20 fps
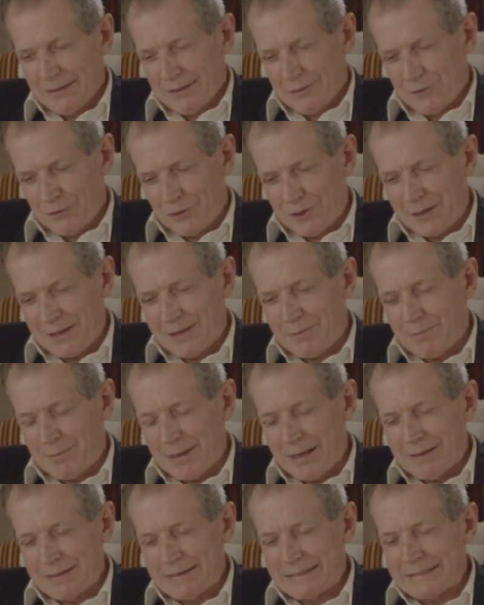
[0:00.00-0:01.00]
She had
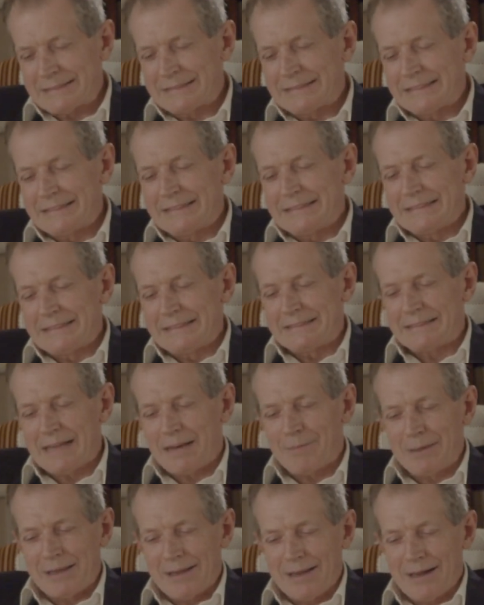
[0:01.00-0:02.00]
been
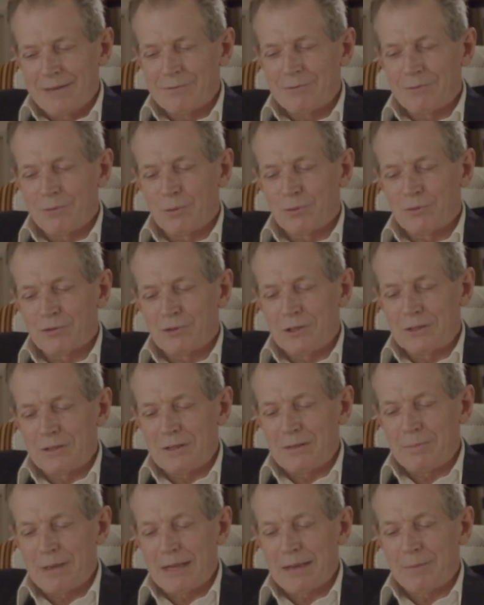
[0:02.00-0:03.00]
doubly unfortunate
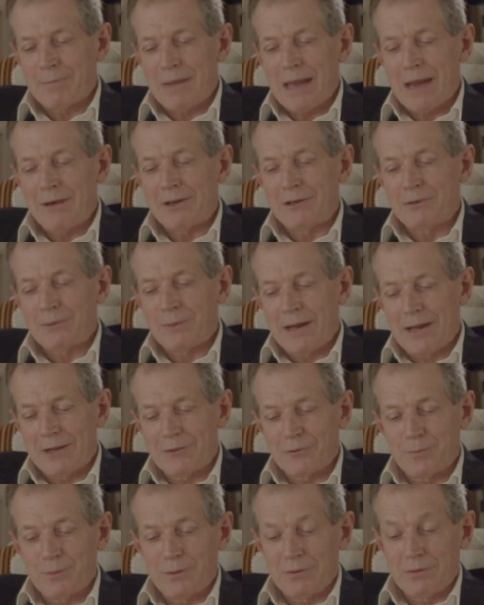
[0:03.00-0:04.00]
in being married to a
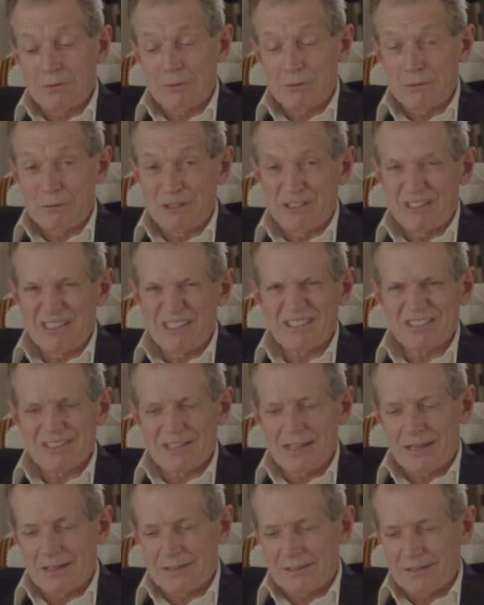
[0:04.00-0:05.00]
husband who had
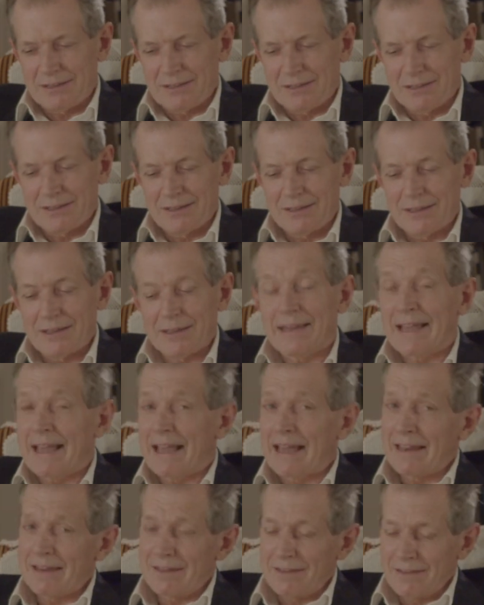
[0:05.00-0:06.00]
deserted her,
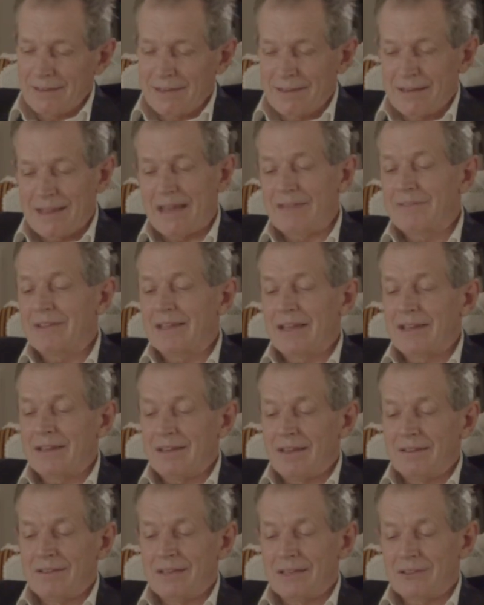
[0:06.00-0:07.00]
and in having an
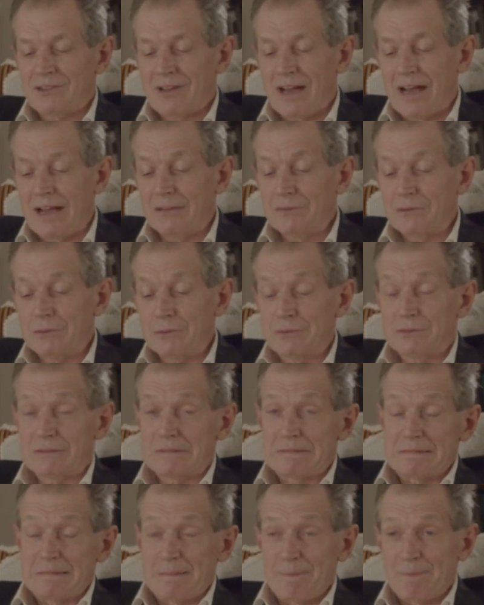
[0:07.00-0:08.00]
only child whose
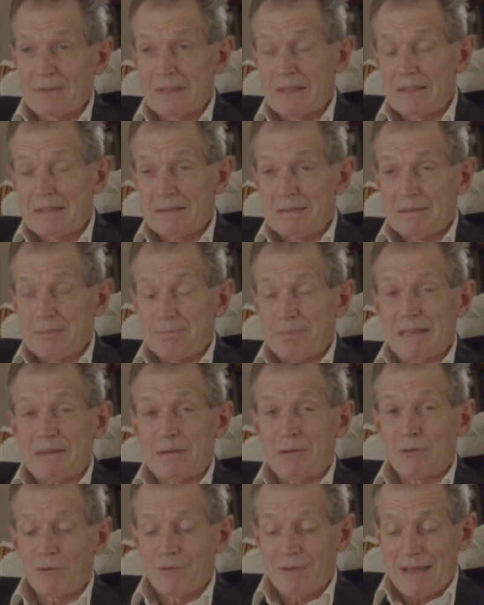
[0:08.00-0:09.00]

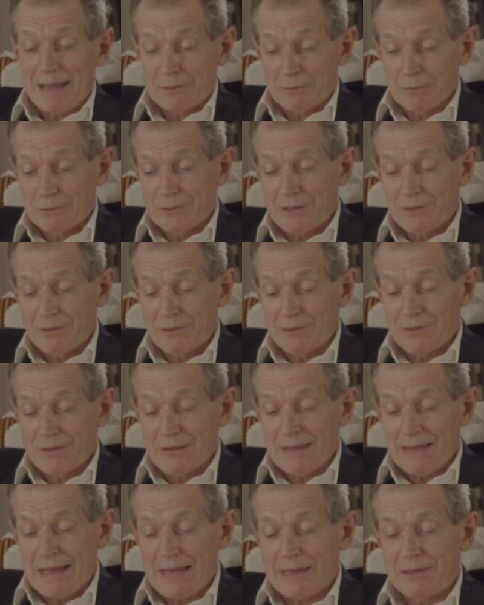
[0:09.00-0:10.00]
mental faculties
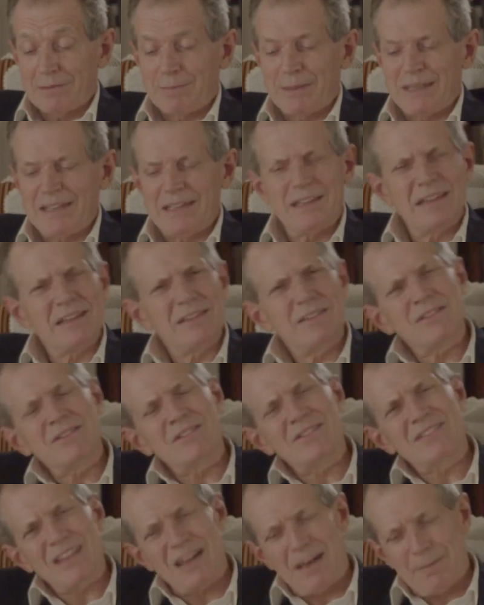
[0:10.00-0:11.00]
had been in a
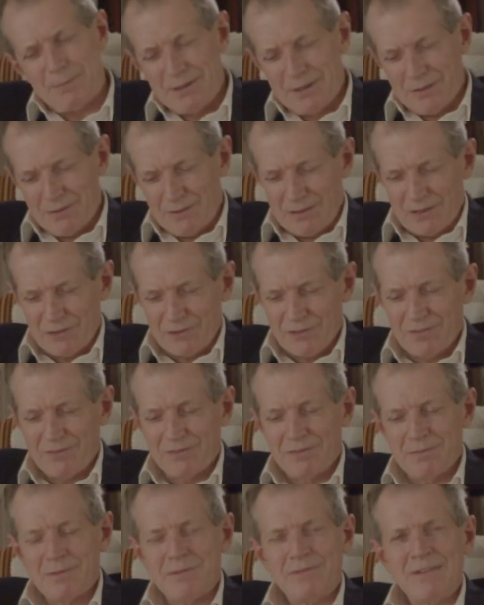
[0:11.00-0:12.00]
disturbed condition
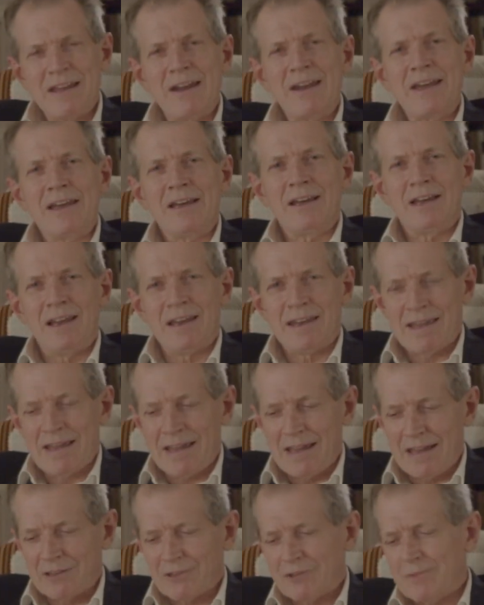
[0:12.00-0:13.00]
from a very early
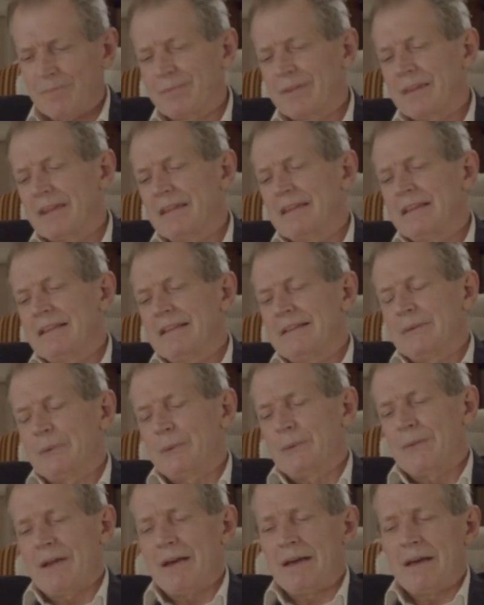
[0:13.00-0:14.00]
age.
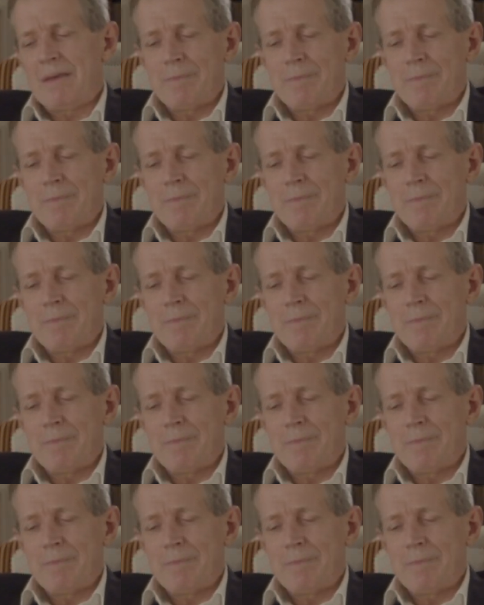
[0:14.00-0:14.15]
Although her